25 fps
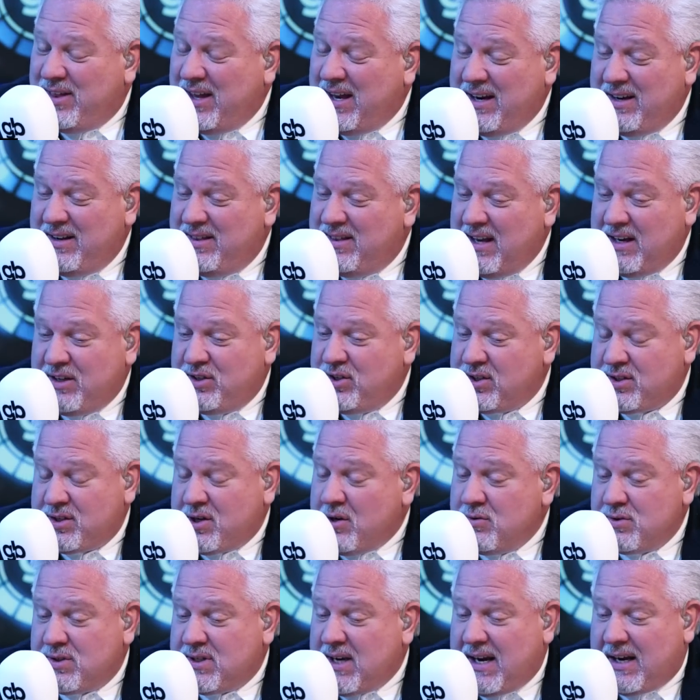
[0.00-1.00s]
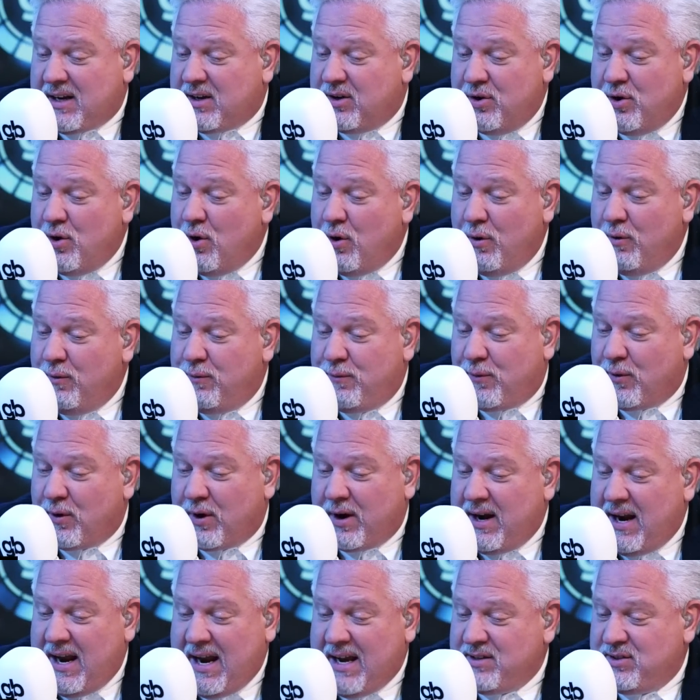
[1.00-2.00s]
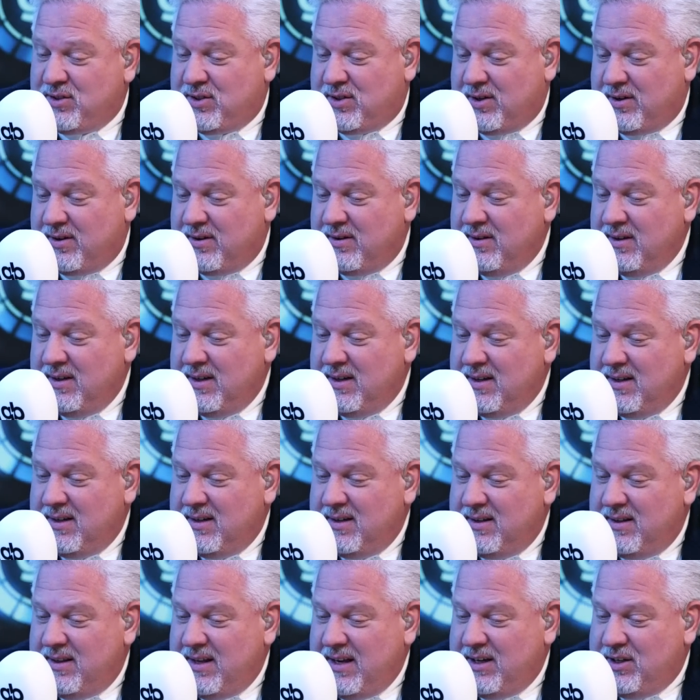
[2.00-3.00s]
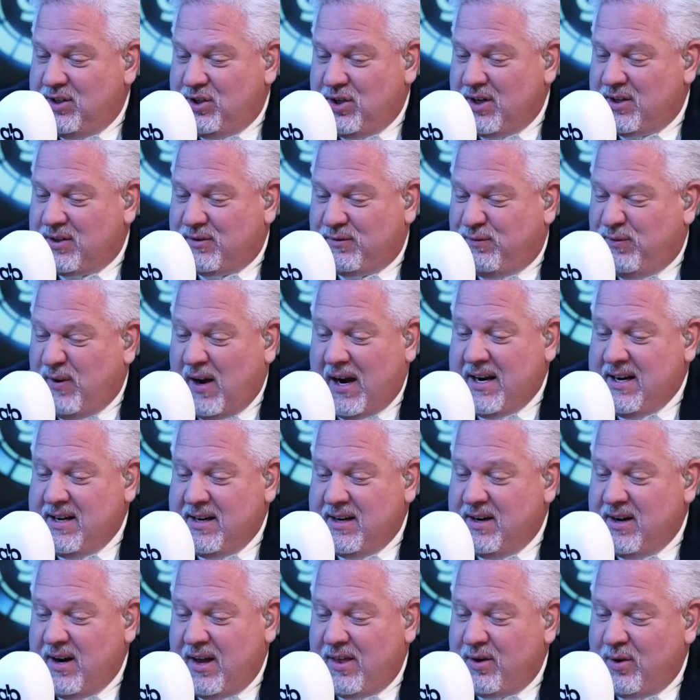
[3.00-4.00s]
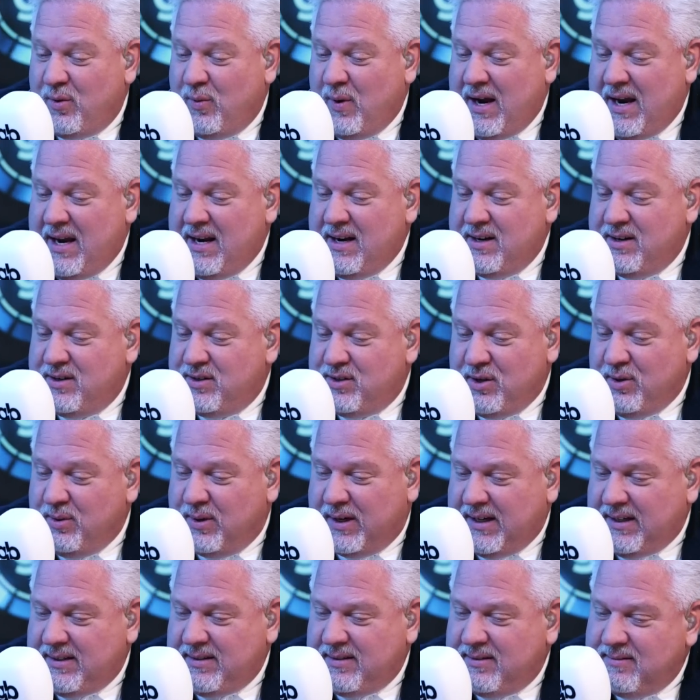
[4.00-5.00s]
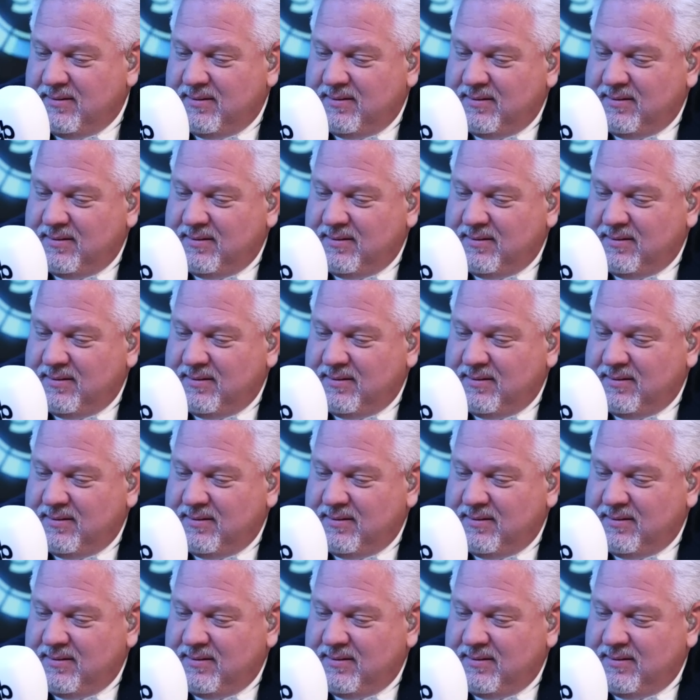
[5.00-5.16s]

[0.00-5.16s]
They, they just don't take no for an answer, they just find another way to do it.